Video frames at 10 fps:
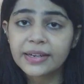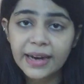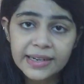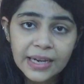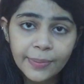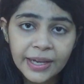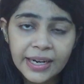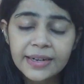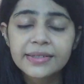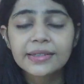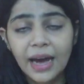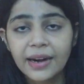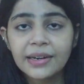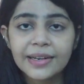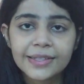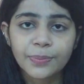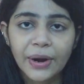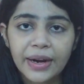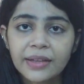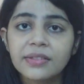the Delta variant is currently
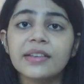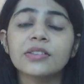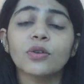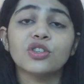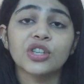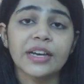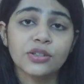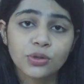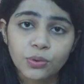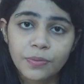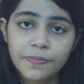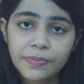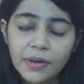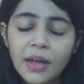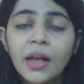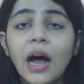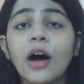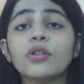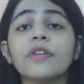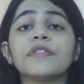spreading, this could change soon.
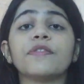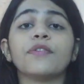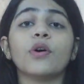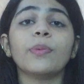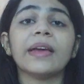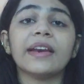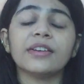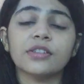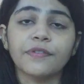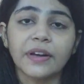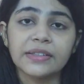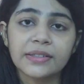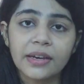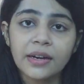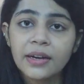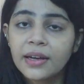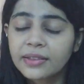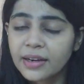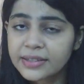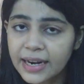Out of the 4 variants of concern,
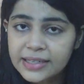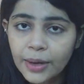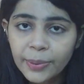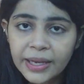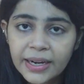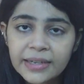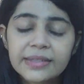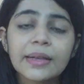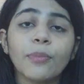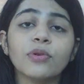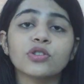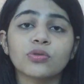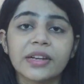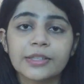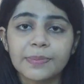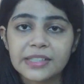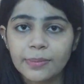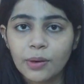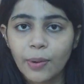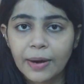the Delta variant is the most
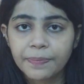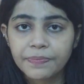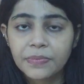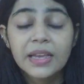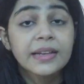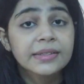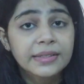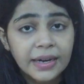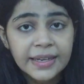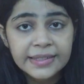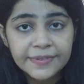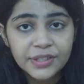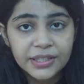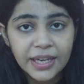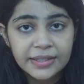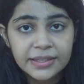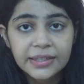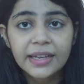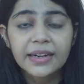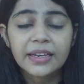transmissible one. Studies have
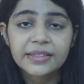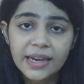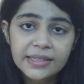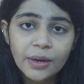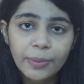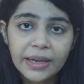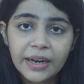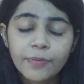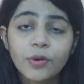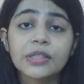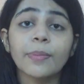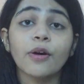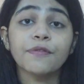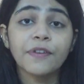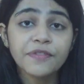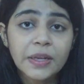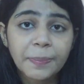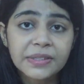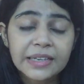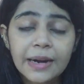suggested that the Delta variant was about
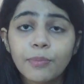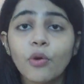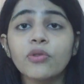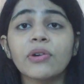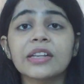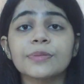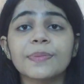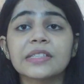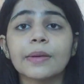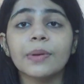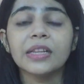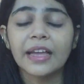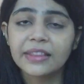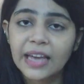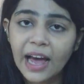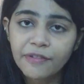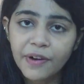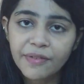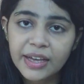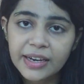50% more transmissible than the
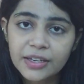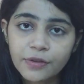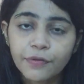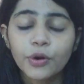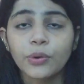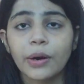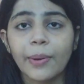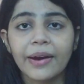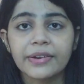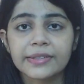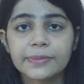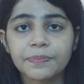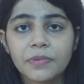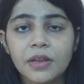Alpha variant of coronavirus.